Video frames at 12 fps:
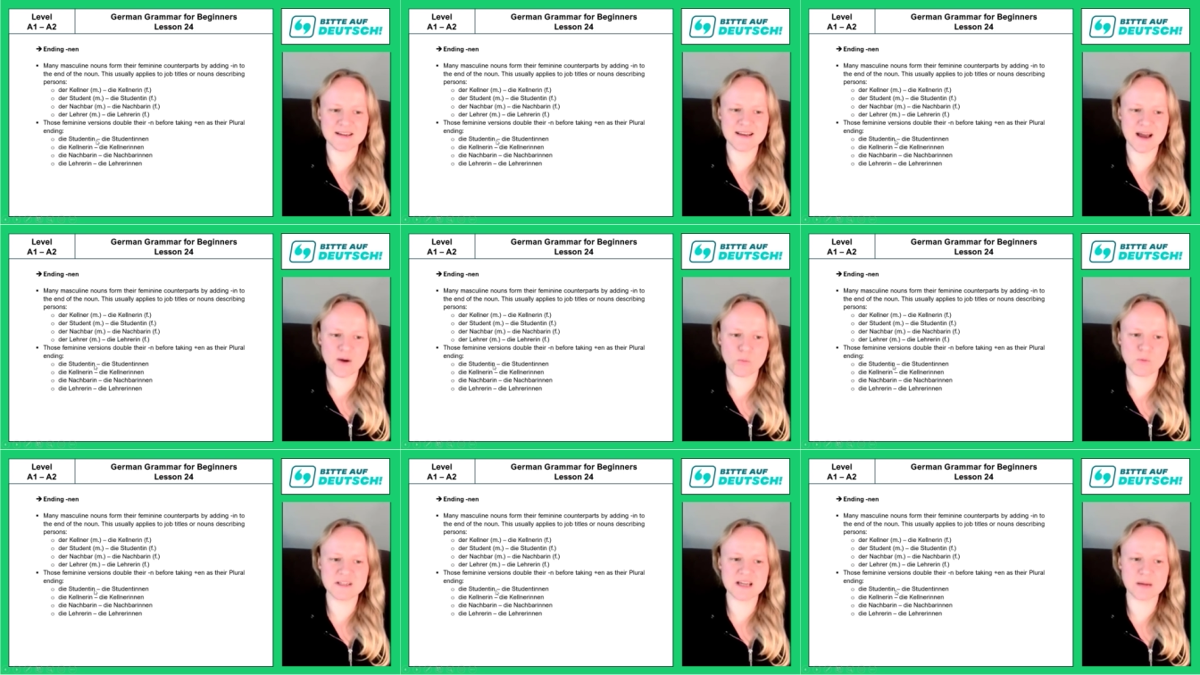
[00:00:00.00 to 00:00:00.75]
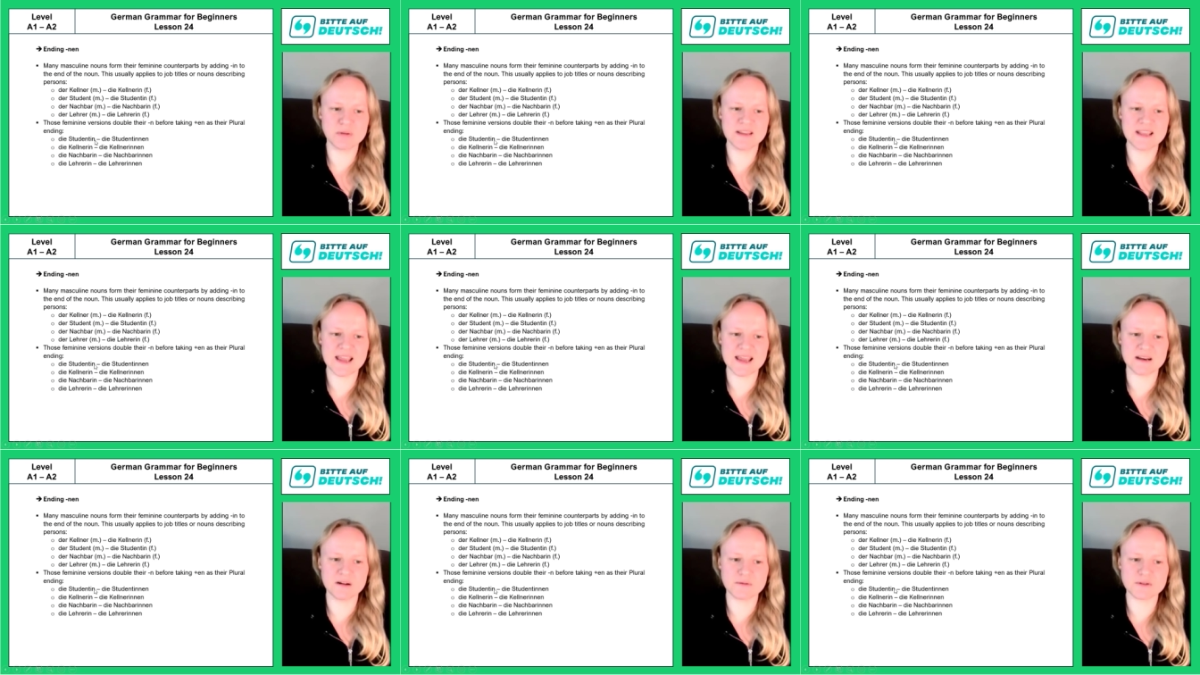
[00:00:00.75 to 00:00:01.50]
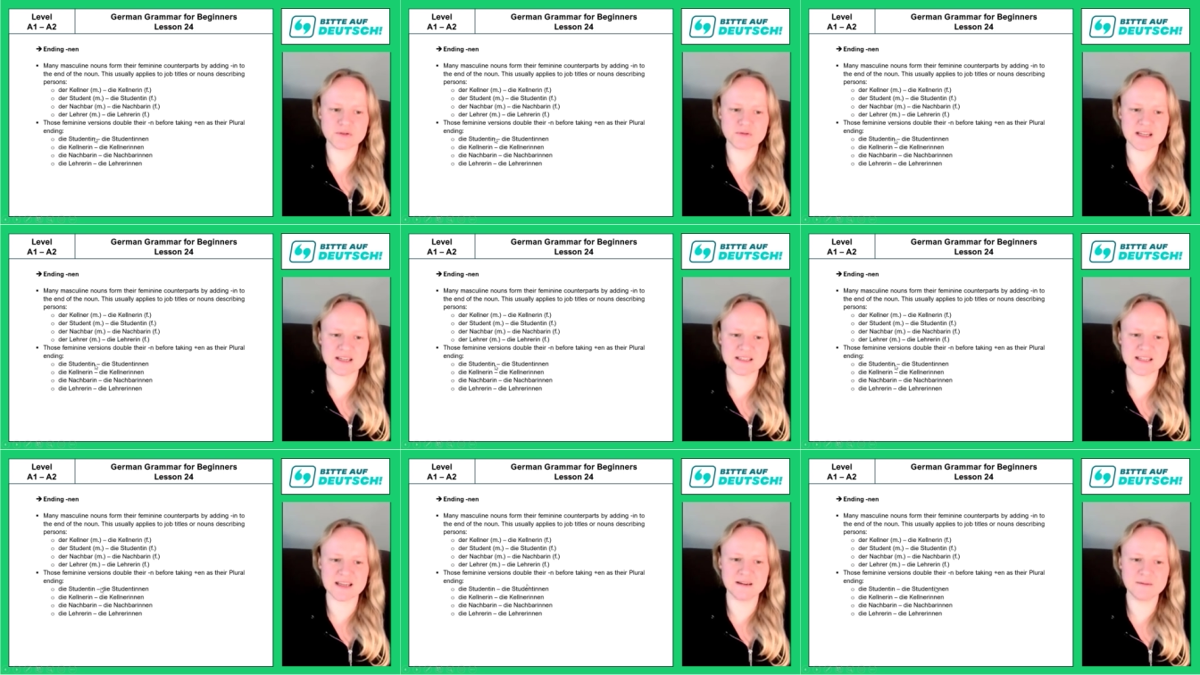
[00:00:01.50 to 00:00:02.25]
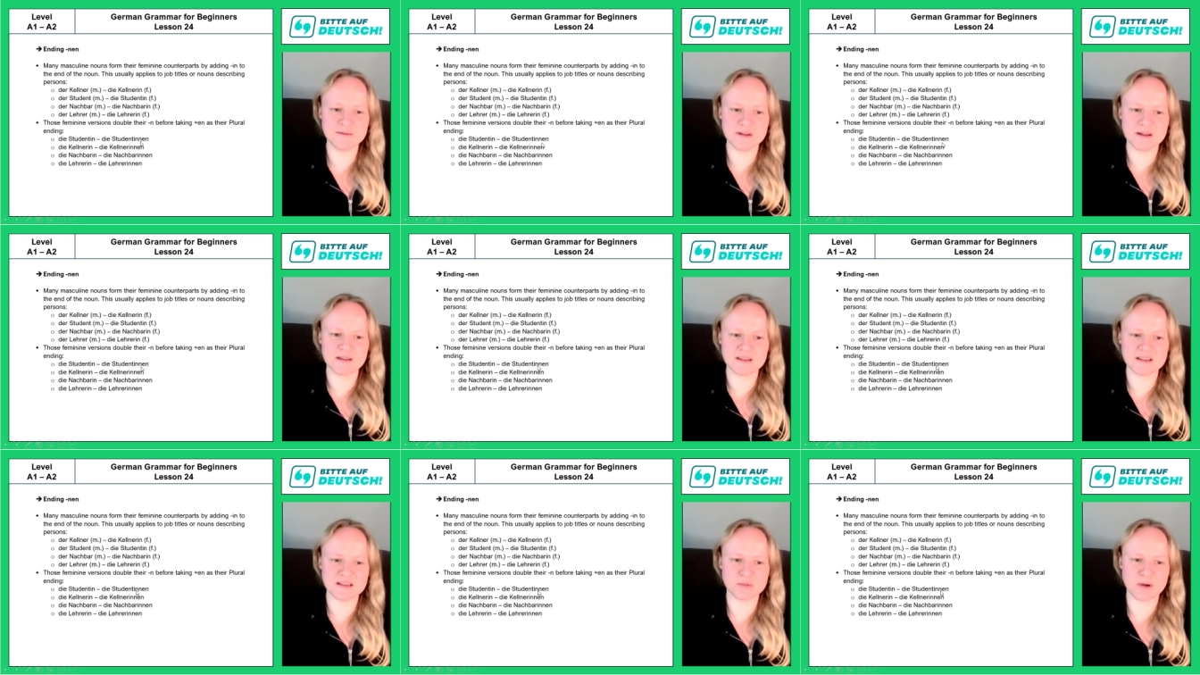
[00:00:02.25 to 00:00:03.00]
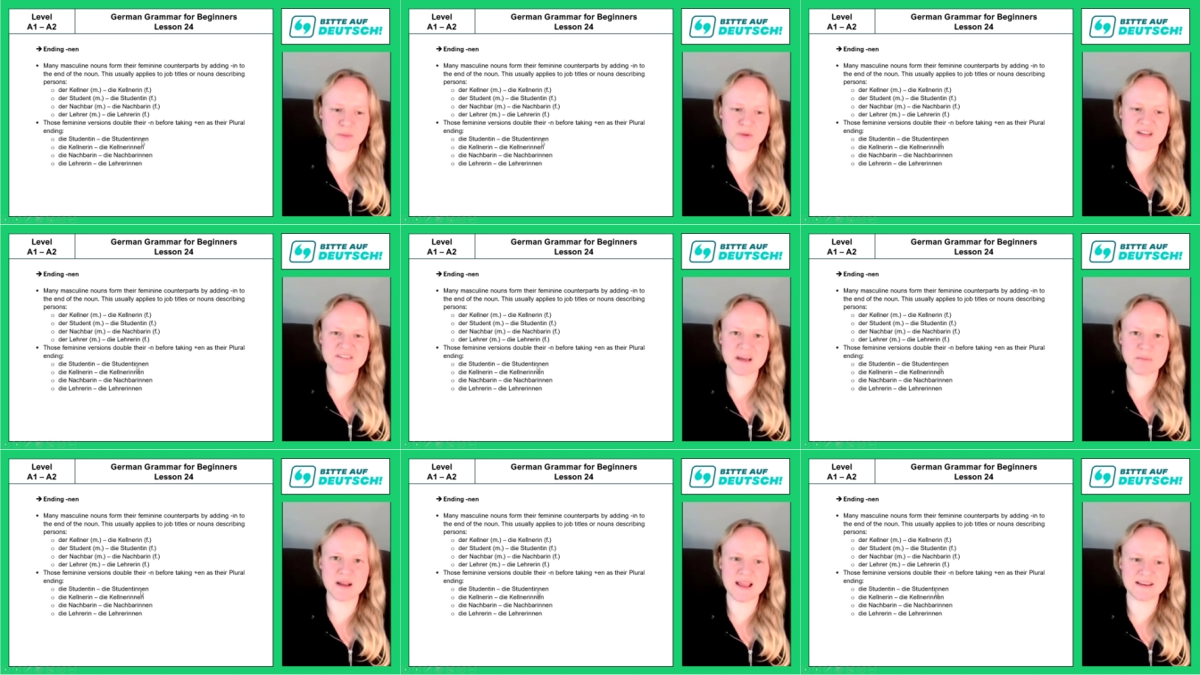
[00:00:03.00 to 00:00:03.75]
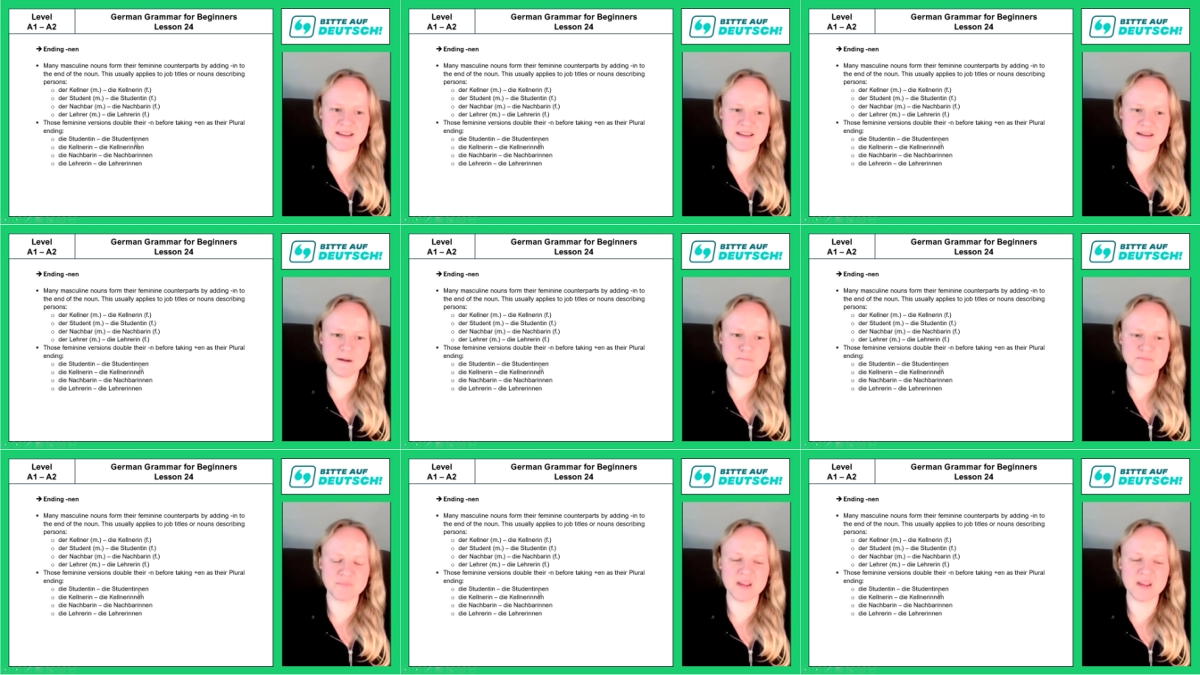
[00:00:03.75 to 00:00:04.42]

Now we double the n of Studentin. This is why we have double n here.